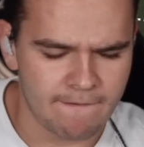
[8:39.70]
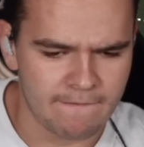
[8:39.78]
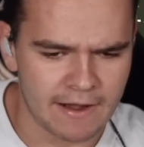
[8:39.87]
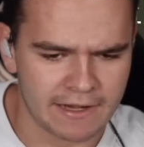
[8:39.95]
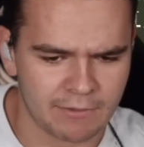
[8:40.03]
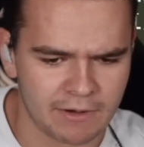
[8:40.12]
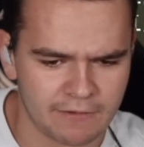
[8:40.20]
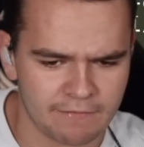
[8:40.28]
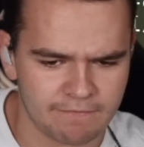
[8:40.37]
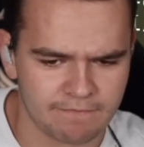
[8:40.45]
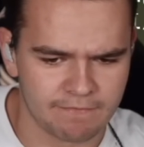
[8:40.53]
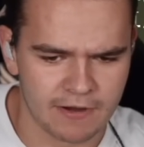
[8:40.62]
All right, here we...
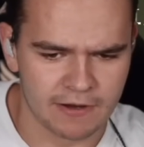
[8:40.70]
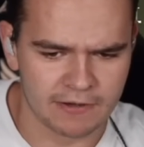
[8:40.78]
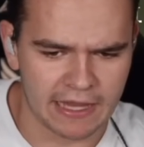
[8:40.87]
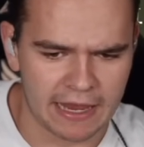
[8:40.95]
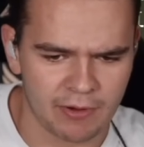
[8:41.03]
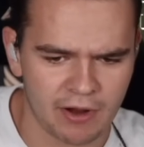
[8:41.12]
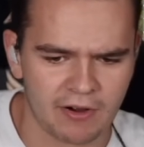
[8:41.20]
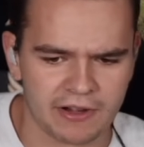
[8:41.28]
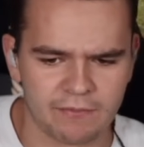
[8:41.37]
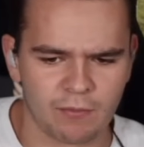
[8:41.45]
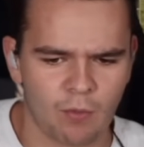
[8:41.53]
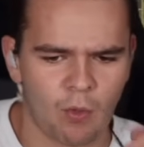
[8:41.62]
Okay, we
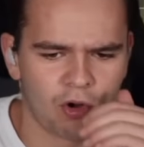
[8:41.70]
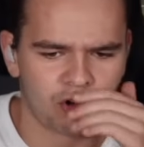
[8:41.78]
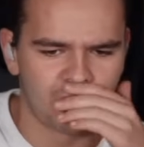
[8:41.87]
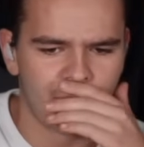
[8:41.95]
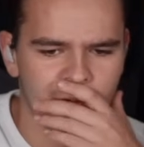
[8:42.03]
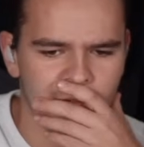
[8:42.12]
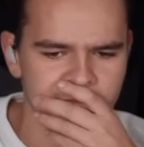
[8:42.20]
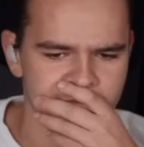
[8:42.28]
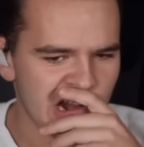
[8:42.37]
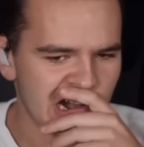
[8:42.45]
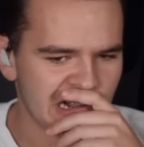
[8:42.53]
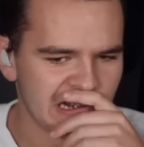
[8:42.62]
are in even more trouble.
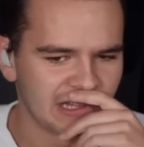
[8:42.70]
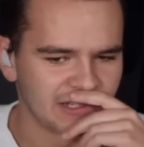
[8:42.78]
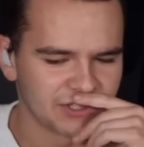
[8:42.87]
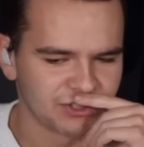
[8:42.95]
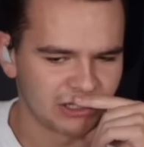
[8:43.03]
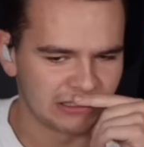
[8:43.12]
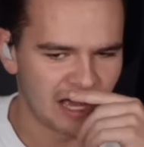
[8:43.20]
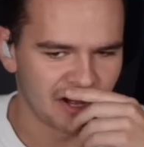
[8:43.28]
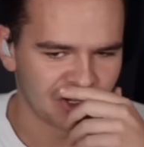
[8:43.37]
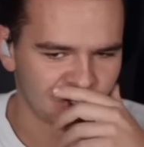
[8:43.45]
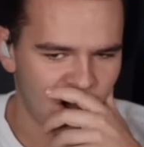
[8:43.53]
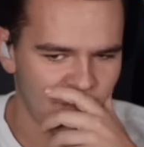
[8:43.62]
We are in a
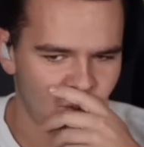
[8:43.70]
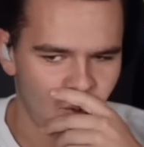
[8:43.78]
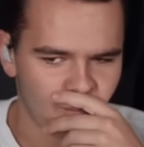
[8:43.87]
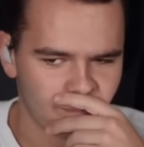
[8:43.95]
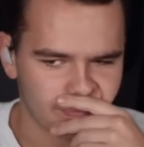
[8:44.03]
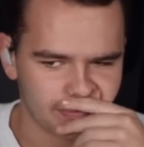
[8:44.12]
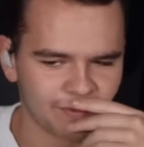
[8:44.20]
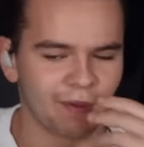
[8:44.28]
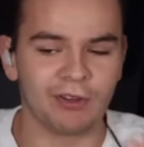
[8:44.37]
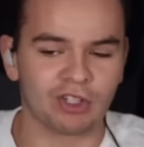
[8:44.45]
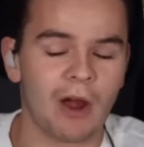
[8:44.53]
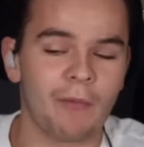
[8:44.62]
lot of trouble. Let's
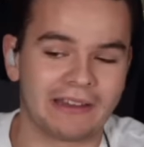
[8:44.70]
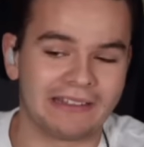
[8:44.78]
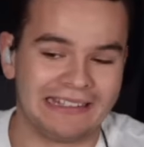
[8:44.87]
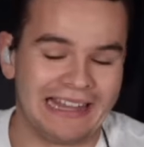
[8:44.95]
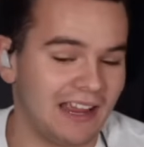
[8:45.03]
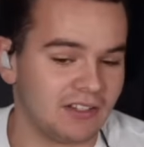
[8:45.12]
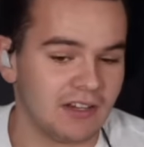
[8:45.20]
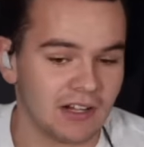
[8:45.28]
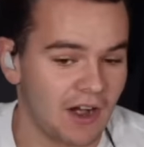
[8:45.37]
maybe try if we can land